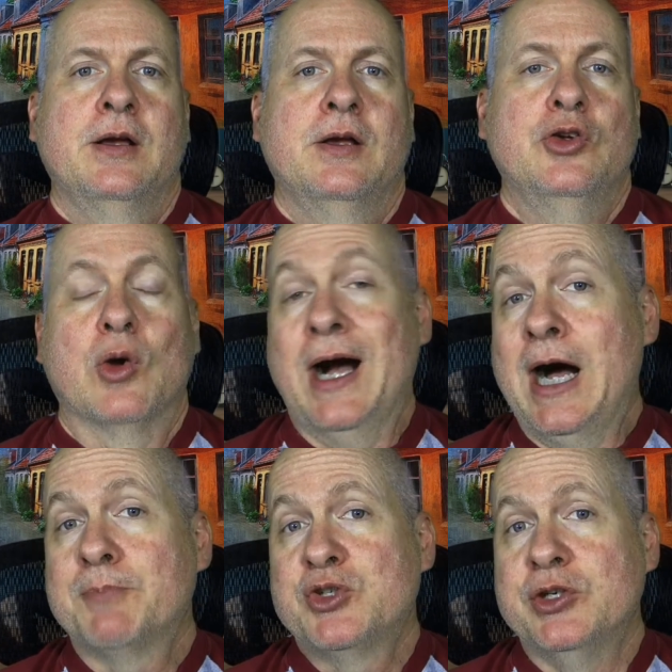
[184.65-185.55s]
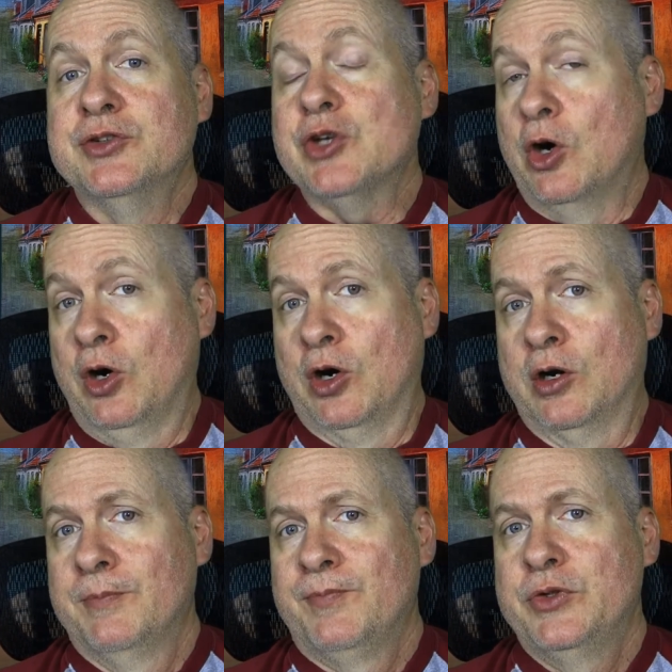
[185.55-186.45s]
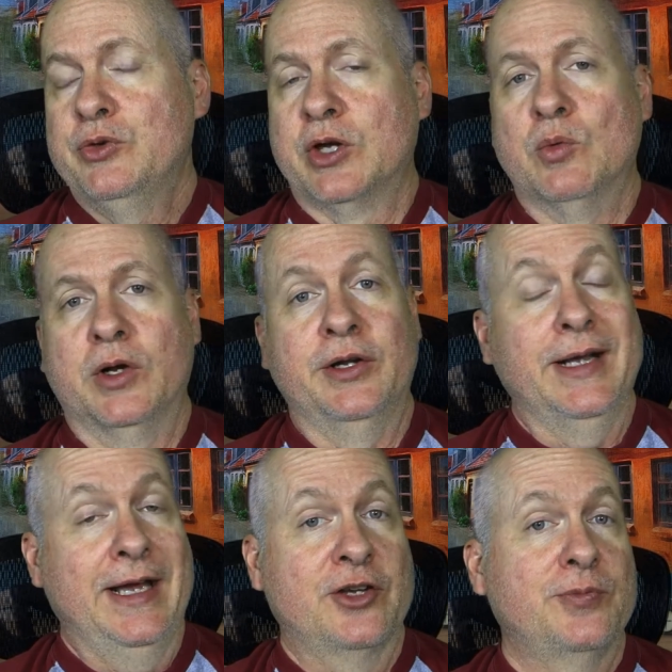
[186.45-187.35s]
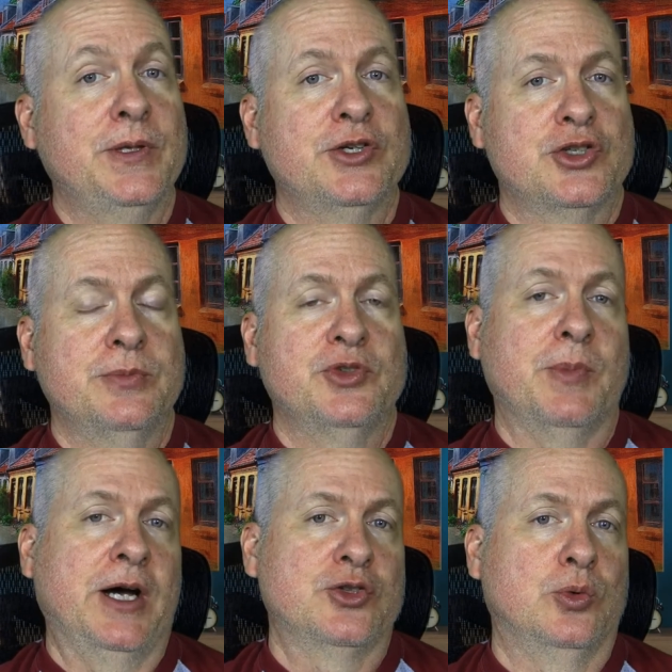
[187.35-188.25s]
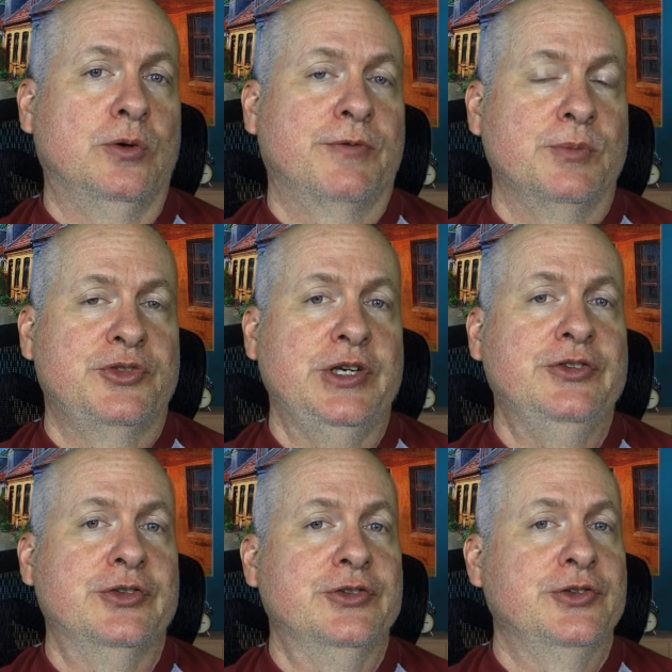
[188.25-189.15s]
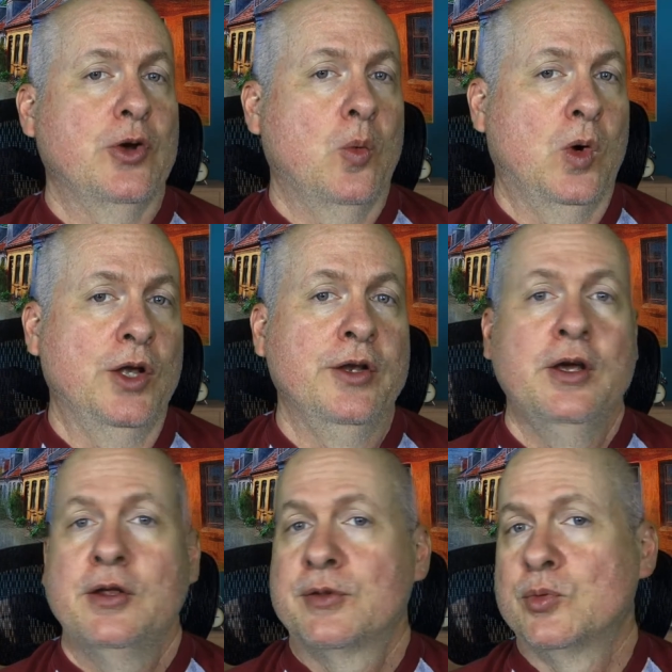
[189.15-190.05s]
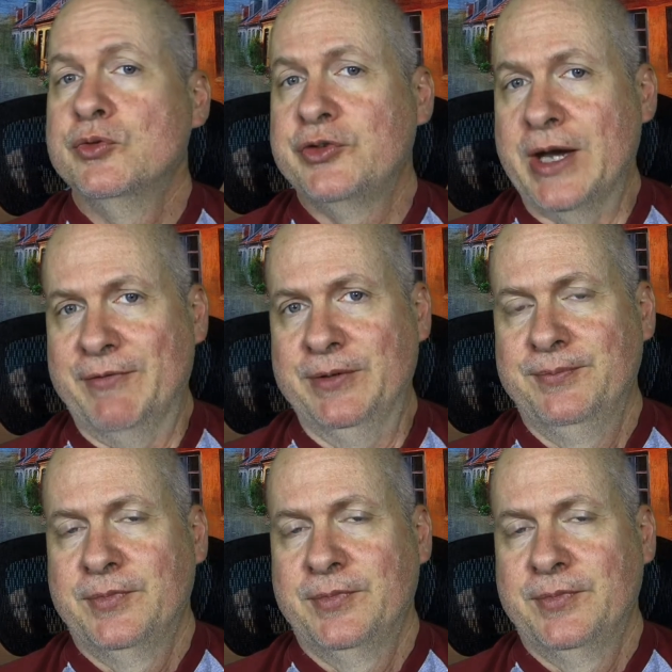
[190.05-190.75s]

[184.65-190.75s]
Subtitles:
Your options are you can run an expeditions module from seasons 1 through 7,